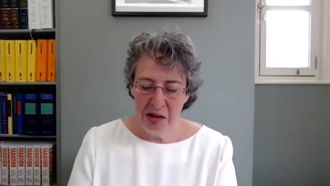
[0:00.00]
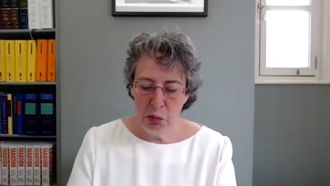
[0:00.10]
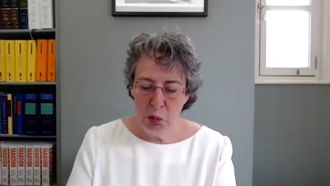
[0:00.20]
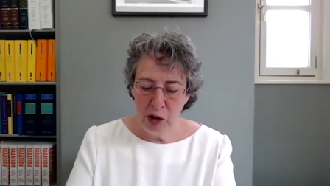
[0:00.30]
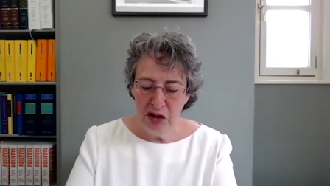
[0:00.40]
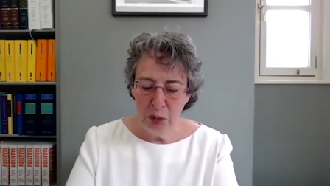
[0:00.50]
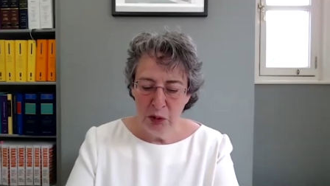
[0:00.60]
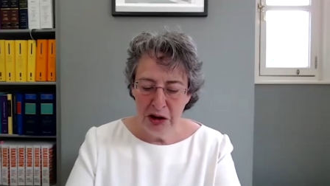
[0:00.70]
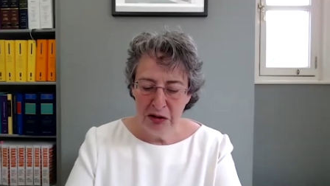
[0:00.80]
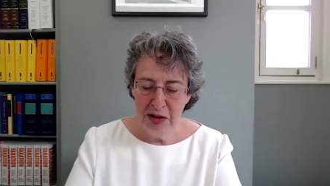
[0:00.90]
once you
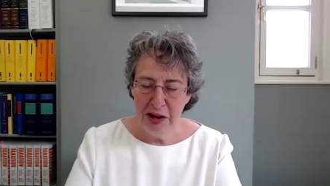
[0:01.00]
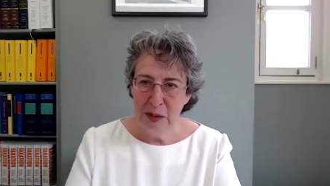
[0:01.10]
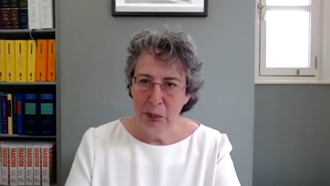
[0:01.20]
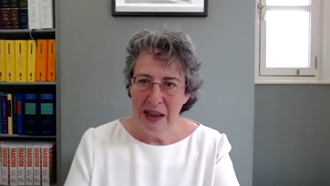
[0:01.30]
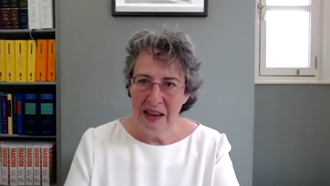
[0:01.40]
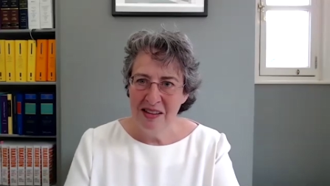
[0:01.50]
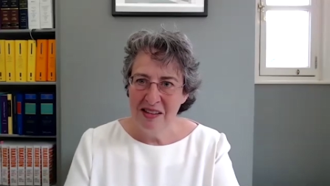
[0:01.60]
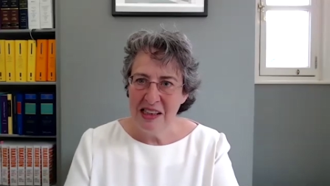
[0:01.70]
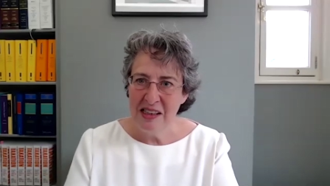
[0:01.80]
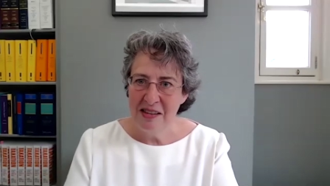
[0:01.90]
work through the
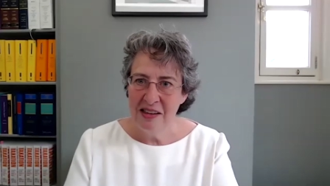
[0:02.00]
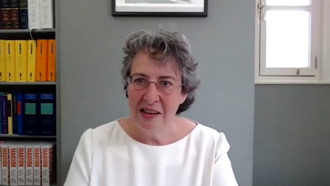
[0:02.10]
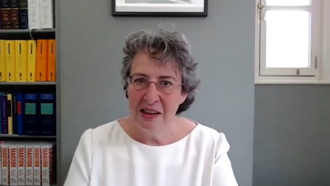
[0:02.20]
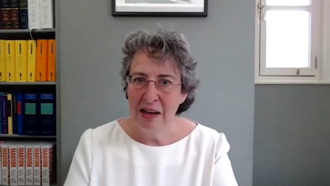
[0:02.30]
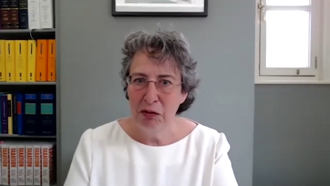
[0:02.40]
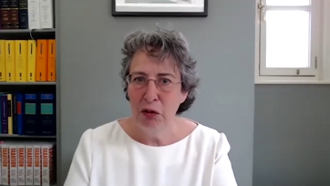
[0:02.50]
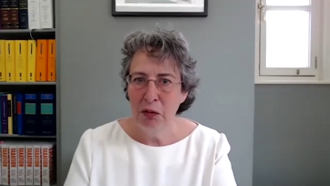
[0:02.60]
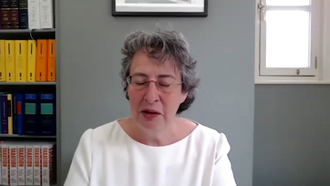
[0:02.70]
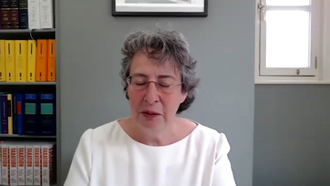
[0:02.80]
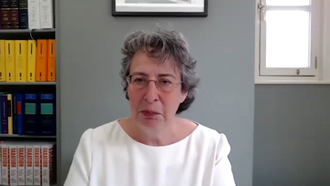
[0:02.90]
complexities, the level,
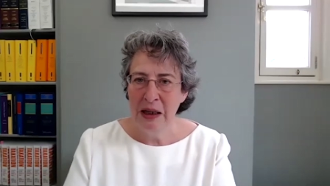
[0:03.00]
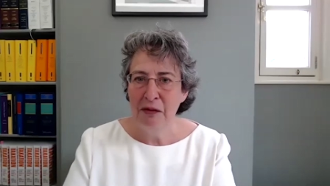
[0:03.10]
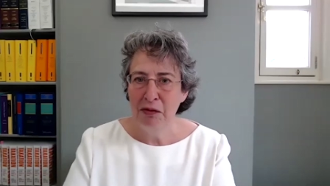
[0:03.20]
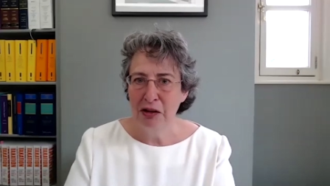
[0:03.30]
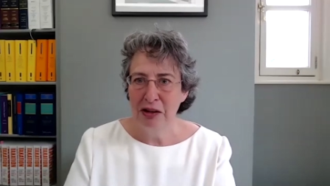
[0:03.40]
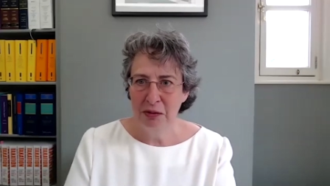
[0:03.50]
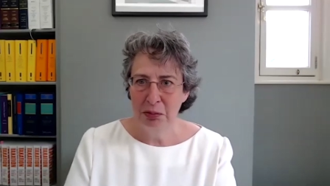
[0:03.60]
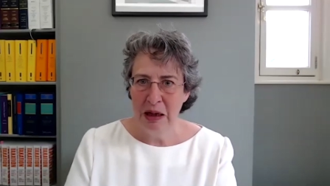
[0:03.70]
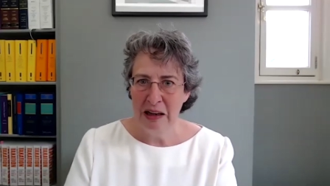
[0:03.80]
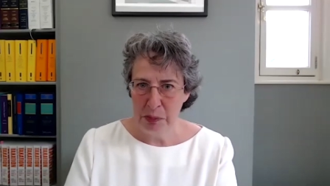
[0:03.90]
the playing field is,
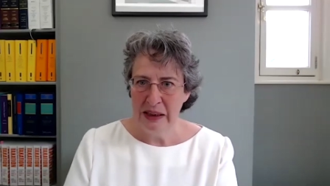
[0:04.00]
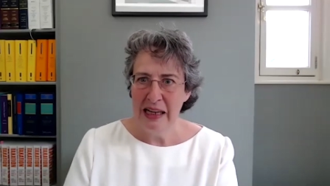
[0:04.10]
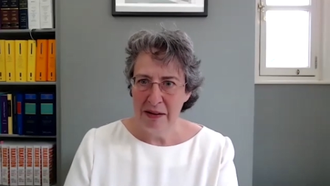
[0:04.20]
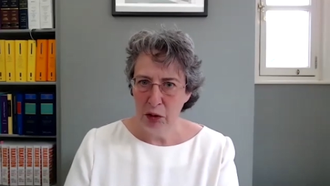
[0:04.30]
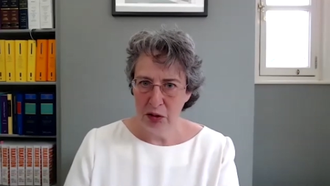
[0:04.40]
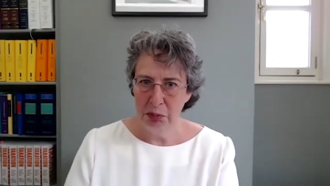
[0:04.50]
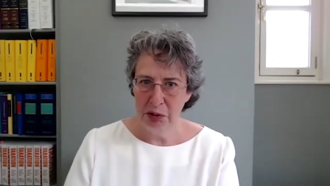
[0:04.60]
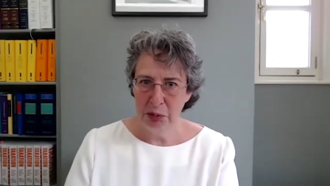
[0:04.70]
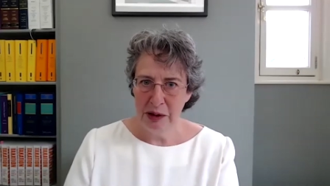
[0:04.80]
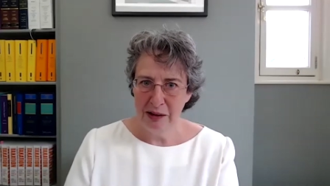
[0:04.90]
has been leveled
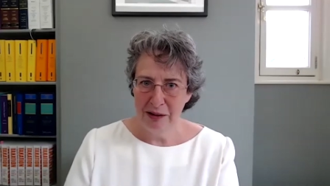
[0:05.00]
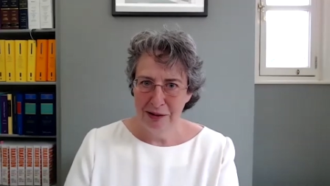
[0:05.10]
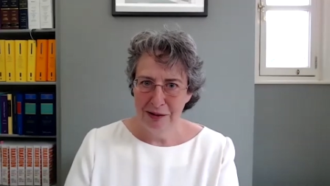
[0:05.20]
between